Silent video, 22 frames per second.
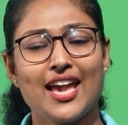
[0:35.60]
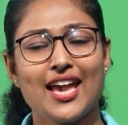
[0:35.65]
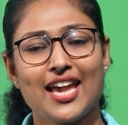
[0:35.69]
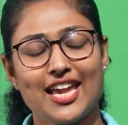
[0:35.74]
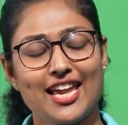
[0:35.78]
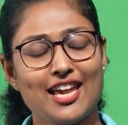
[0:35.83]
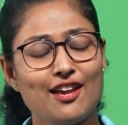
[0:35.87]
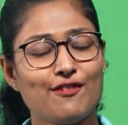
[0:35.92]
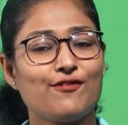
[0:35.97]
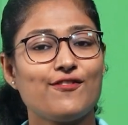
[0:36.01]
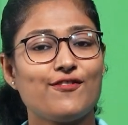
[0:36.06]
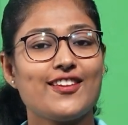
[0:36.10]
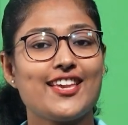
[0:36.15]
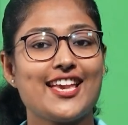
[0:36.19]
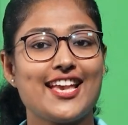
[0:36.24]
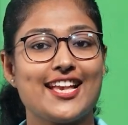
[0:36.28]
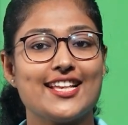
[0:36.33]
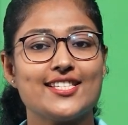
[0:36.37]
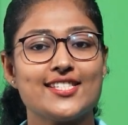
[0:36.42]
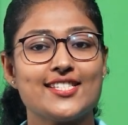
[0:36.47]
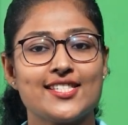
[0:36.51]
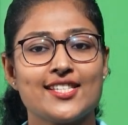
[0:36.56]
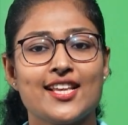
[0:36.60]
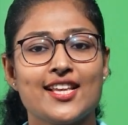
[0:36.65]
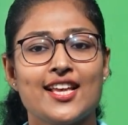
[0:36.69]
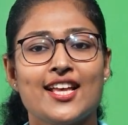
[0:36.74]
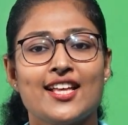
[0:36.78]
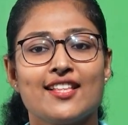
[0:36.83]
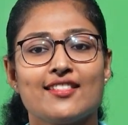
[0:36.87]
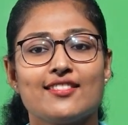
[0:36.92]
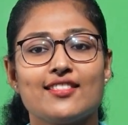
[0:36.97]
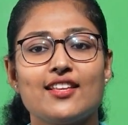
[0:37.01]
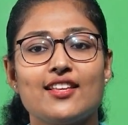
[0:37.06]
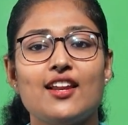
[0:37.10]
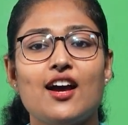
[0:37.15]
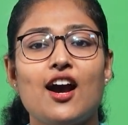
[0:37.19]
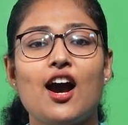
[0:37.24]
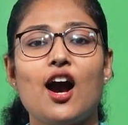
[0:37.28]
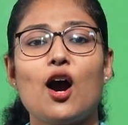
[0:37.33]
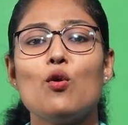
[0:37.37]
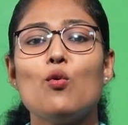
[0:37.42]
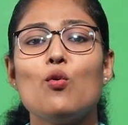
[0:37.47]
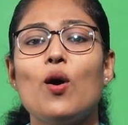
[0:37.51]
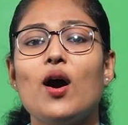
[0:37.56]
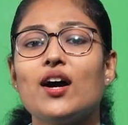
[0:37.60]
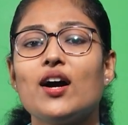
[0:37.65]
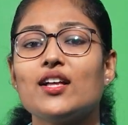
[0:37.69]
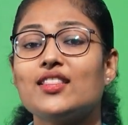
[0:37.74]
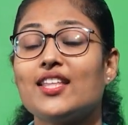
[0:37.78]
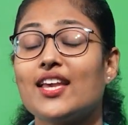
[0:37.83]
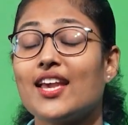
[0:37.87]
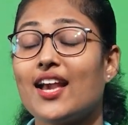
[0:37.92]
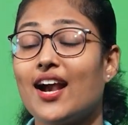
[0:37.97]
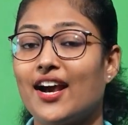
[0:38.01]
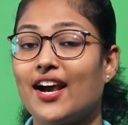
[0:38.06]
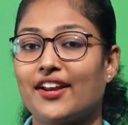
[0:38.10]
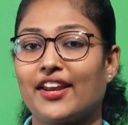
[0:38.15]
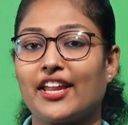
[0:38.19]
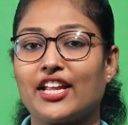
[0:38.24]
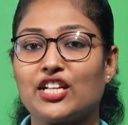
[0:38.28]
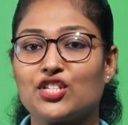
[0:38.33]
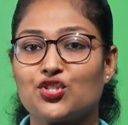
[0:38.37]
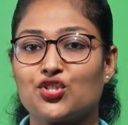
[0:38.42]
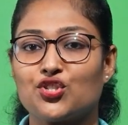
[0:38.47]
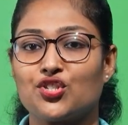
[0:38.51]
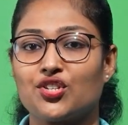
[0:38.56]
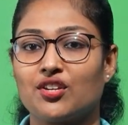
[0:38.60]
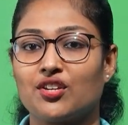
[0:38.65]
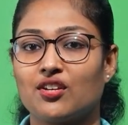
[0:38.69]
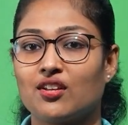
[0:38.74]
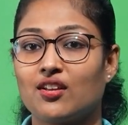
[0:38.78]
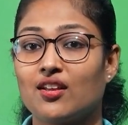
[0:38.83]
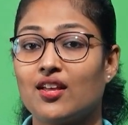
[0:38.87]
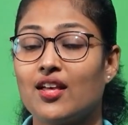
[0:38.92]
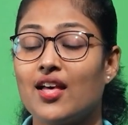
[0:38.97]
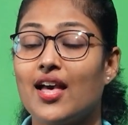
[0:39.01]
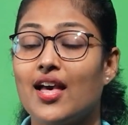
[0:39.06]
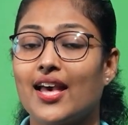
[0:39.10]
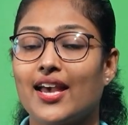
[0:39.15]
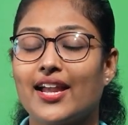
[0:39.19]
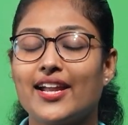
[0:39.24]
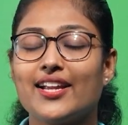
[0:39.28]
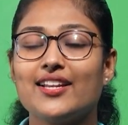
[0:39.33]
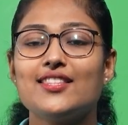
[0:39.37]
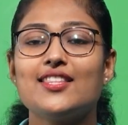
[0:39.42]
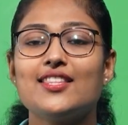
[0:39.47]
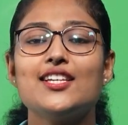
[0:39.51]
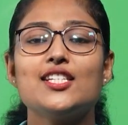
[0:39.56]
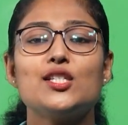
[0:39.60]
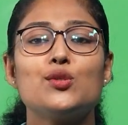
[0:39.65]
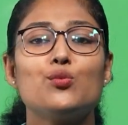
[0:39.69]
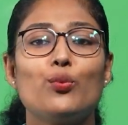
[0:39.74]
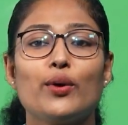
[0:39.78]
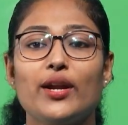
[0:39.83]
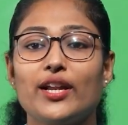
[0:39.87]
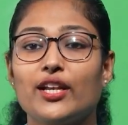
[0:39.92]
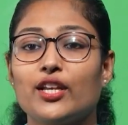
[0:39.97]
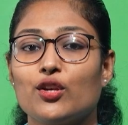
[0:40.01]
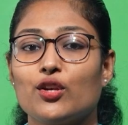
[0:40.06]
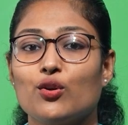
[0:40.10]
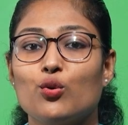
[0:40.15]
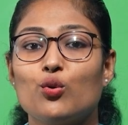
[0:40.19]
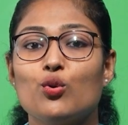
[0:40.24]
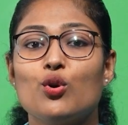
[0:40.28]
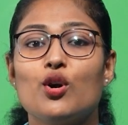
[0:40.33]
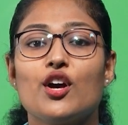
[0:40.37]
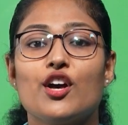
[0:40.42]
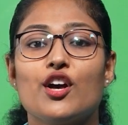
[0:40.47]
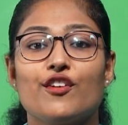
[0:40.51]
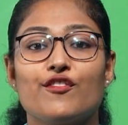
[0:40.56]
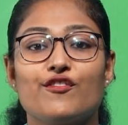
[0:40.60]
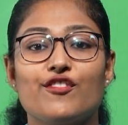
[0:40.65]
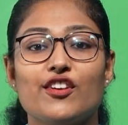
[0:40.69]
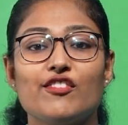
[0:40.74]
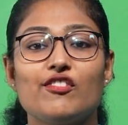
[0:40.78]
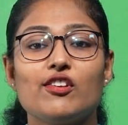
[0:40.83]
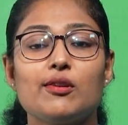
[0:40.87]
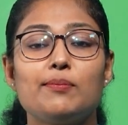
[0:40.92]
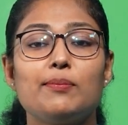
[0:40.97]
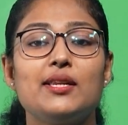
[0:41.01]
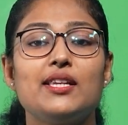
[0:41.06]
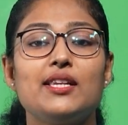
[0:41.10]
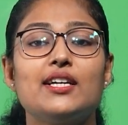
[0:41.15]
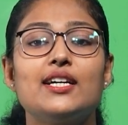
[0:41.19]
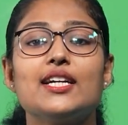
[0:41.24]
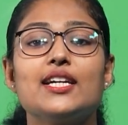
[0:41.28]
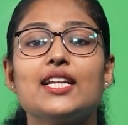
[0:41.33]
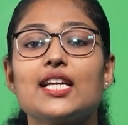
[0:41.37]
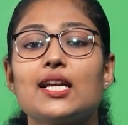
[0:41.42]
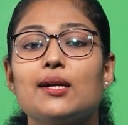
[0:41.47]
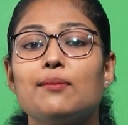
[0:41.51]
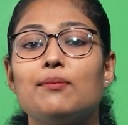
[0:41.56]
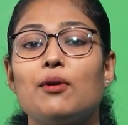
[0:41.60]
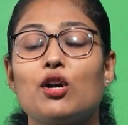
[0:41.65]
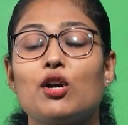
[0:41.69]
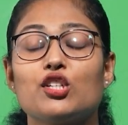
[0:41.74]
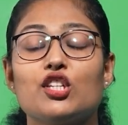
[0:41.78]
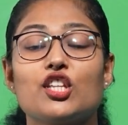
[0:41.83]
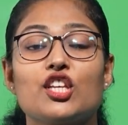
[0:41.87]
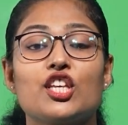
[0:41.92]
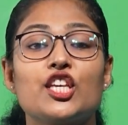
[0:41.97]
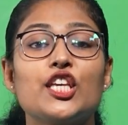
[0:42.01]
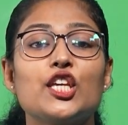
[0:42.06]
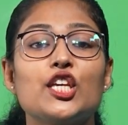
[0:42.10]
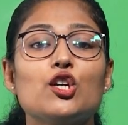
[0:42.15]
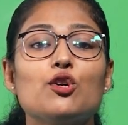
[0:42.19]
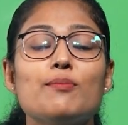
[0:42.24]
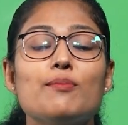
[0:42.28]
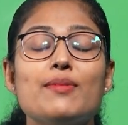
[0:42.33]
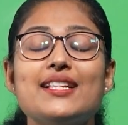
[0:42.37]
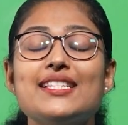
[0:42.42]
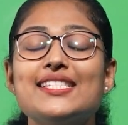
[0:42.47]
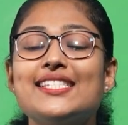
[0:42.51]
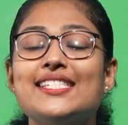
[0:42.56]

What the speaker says: If yes, then how are they arranged? In this video, we will be learning about the human